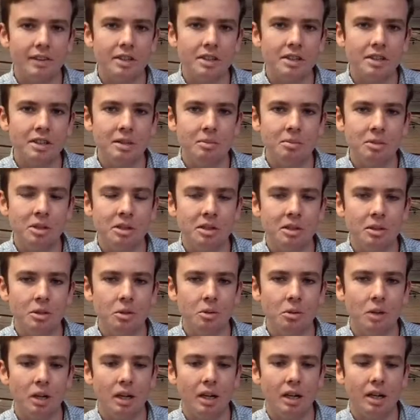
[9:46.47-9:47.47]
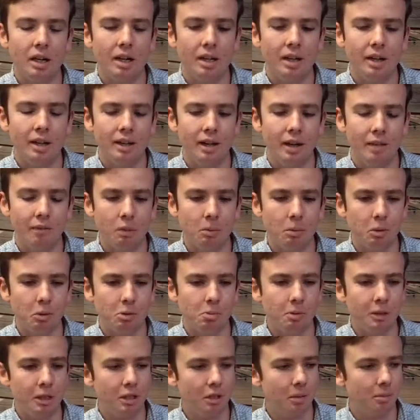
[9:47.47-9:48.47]
this seems to have
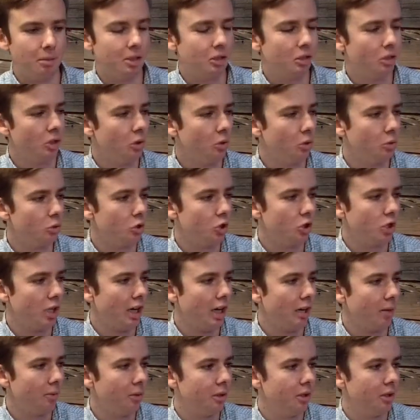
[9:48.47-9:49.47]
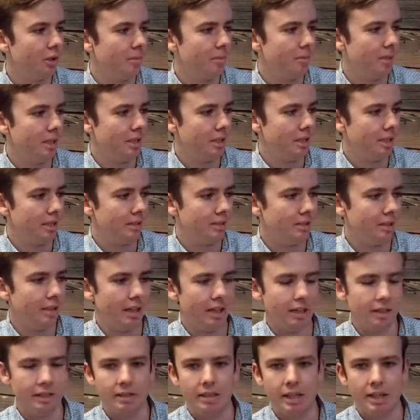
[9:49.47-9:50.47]
almost become its own genre in the media
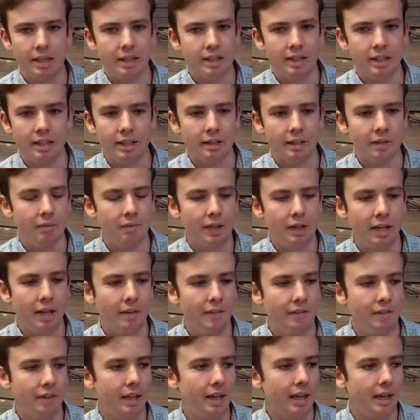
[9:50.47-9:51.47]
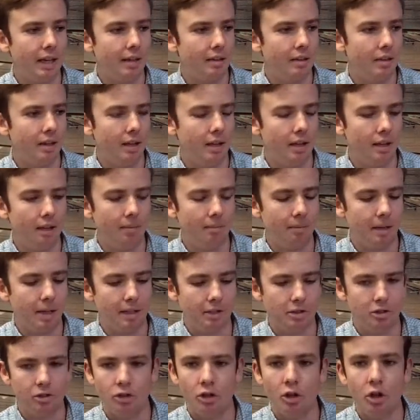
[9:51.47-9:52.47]
today, yep. Taking an event that
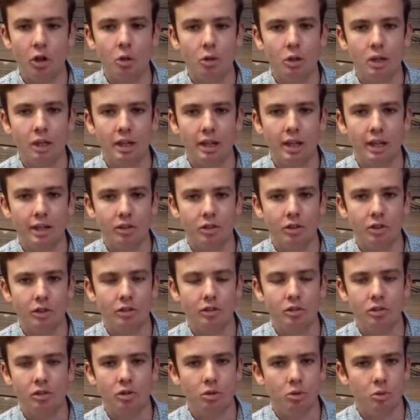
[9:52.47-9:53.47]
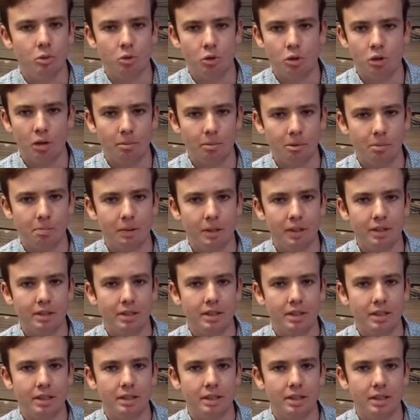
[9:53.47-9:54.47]
has no connection to Trump's
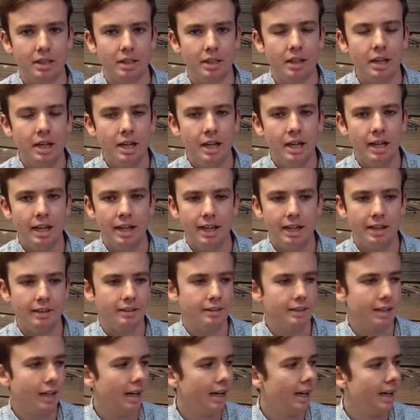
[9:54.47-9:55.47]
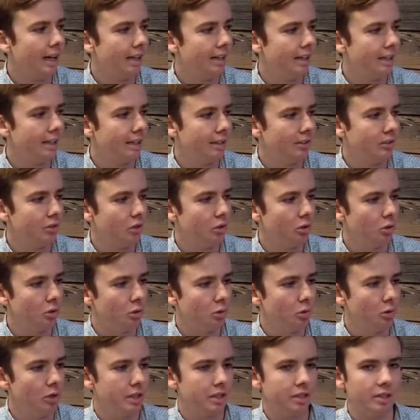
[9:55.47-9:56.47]
presidency and tying it
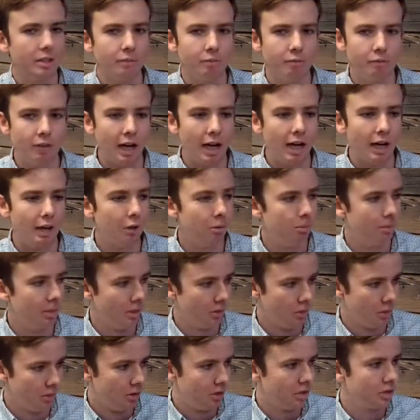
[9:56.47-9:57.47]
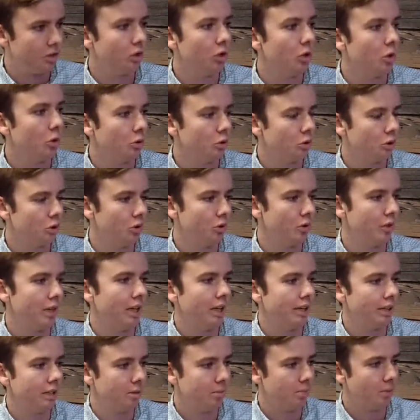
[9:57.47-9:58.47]
to this environment or this culture
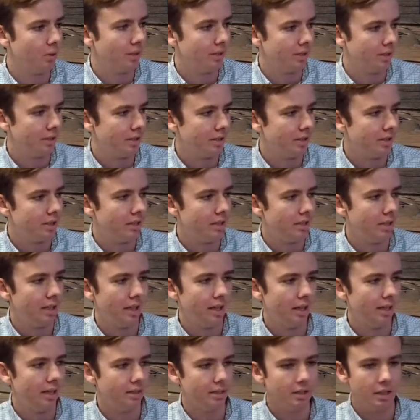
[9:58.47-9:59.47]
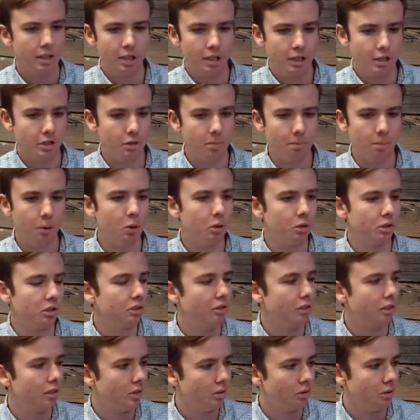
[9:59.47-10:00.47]
that his presidency has
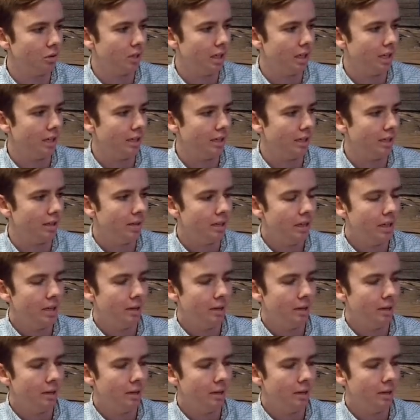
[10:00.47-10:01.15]
supposedly created.